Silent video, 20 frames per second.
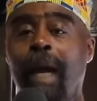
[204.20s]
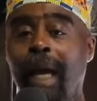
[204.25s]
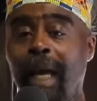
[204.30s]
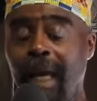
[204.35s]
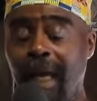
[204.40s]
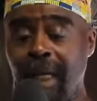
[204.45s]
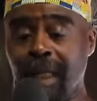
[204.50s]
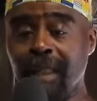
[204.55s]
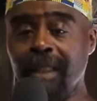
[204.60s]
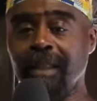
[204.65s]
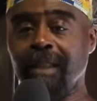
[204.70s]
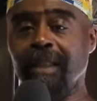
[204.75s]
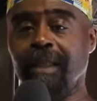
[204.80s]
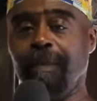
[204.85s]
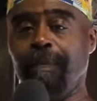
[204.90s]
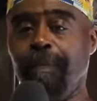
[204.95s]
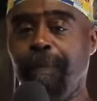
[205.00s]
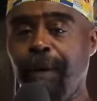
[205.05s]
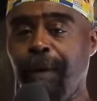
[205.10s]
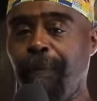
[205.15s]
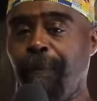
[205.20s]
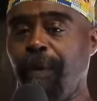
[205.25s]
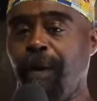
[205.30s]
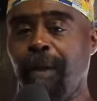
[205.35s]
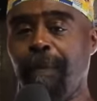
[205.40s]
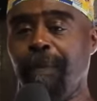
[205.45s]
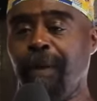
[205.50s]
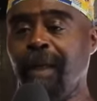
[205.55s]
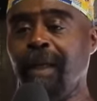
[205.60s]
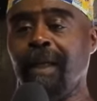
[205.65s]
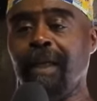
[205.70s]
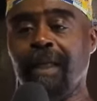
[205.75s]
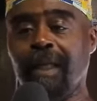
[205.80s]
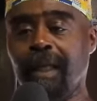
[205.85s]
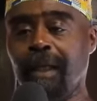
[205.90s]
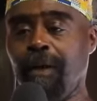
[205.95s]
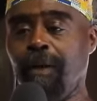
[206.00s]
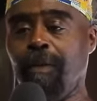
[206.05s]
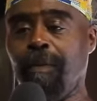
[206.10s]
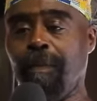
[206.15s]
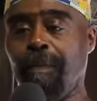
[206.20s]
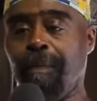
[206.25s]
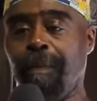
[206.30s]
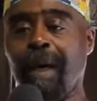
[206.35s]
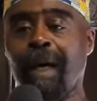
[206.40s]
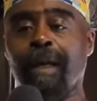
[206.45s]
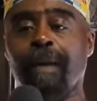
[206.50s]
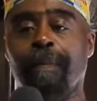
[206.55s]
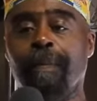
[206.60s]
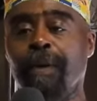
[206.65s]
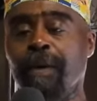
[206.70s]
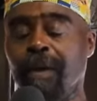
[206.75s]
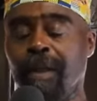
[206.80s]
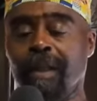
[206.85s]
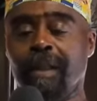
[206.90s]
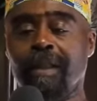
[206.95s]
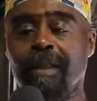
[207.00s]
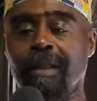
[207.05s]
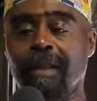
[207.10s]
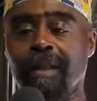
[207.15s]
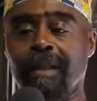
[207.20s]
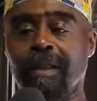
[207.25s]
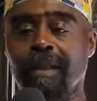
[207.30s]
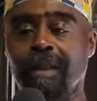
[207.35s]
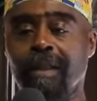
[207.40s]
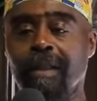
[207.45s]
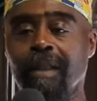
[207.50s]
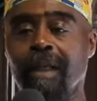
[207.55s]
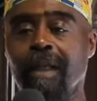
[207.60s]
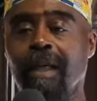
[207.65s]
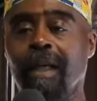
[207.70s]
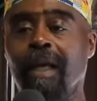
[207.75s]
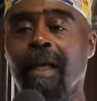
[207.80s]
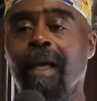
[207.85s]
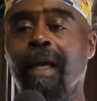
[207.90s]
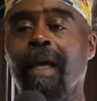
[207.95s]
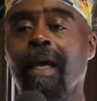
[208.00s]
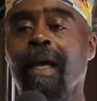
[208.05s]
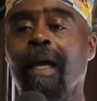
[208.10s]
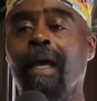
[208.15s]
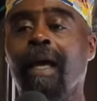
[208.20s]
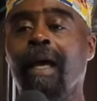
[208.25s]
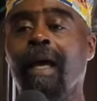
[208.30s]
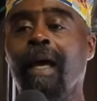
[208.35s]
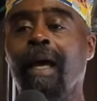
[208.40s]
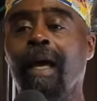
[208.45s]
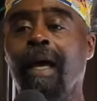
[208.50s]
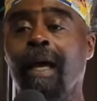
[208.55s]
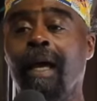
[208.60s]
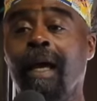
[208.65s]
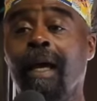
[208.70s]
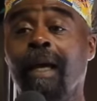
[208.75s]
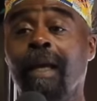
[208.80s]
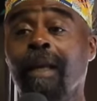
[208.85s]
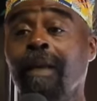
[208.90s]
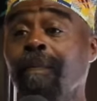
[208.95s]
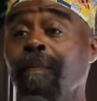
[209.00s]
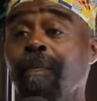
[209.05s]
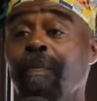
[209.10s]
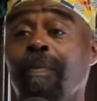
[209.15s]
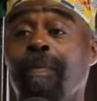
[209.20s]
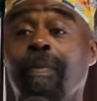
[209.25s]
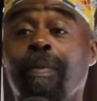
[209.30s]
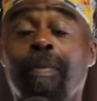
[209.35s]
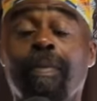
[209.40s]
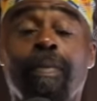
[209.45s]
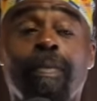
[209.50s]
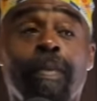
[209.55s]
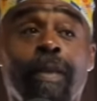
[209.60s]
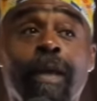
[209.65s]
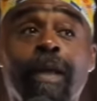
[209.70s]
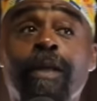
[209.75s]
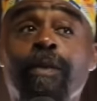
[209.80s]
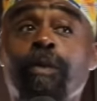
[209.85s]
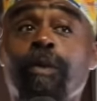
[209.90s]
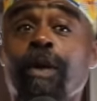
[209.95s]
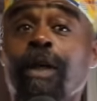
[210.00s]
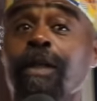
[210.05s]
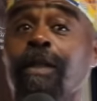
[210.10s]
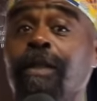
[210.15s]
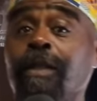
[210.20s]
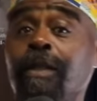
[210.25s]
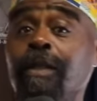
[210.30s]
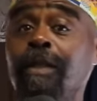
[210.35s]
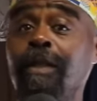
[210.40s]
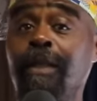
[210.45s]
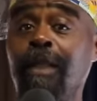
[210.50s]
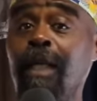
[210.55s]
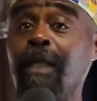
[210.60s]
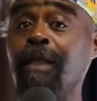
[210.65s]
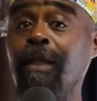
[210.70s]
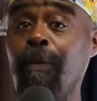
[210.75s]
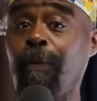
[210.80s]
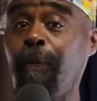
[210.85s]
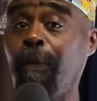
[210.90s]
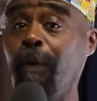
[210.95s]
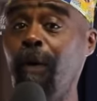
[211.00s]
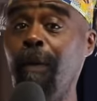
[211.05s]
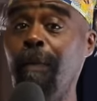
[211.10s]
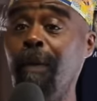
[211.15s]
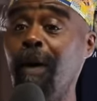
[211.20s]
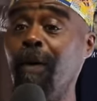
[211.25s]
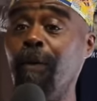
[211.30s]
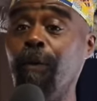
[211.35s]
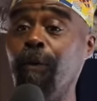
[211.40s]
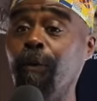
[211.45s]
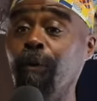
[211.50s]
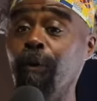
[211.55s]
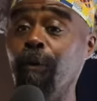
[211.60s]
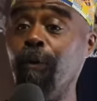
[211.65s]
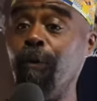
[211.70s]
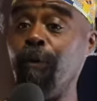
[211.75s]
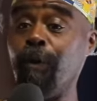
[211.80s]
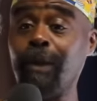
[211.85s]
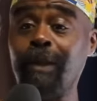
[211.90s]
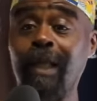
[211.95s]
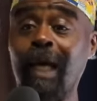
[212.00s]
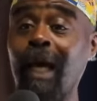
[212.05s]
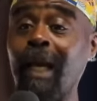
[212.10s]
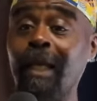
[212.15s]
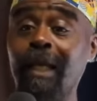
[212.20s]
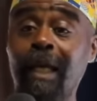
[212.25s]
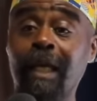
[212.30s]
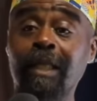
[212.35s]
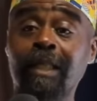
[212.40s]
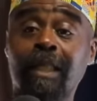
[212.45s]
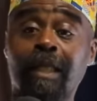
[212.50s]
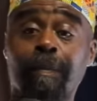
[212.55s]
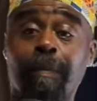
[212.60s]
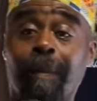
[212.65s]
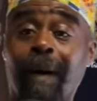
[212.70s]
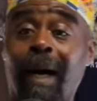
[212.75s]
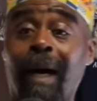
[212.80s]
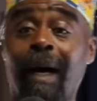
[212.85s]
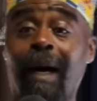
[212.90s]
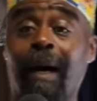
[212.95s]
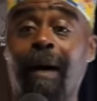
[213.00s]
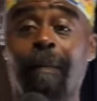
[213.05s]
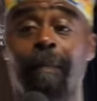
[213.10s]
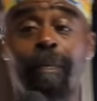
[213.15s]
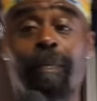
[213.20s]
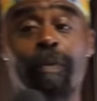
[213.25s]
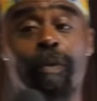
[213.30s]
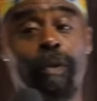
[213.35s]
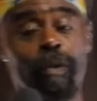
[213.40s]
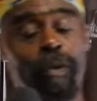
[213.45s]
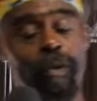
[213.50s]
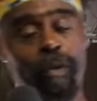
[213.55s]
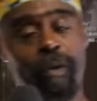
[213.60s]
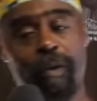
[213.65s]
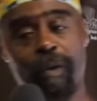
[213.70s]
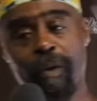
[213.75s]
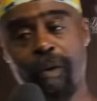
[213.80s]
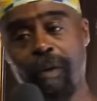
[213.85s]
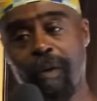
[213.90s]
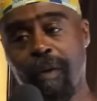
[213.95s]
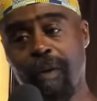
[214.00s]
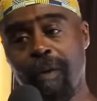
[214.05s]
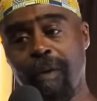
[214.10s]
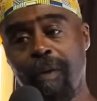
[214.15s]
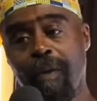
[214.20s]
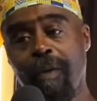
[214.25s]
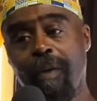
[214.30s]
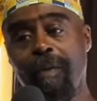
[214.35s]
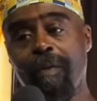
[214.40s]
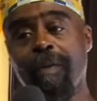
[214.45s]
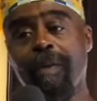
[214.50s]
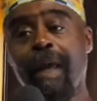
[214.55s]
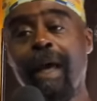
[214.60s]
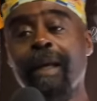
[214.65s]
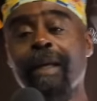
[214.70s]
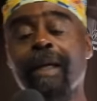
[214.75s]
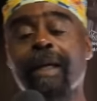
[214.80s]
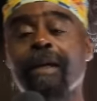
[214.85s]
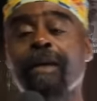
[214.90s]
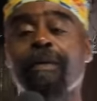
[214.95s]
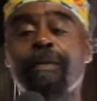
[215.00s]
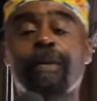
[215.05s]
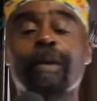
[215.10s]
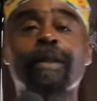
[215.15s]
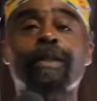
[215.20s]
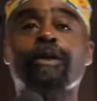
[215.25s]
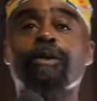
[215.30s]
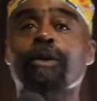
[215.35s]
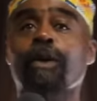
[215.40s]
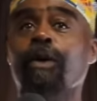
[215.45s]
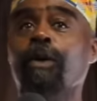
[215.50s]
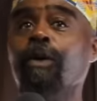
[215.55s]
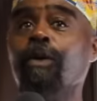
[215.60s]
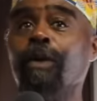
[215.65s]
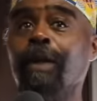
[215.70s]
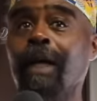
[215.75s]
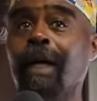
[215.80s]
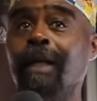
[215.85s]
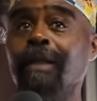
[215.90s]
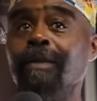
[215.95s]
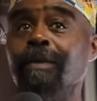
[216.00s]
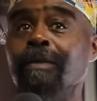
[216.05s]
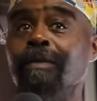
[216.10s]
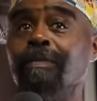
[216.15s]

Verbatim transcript: Innocent people are being killed by the police. And this was just a form of retaliation by that individual that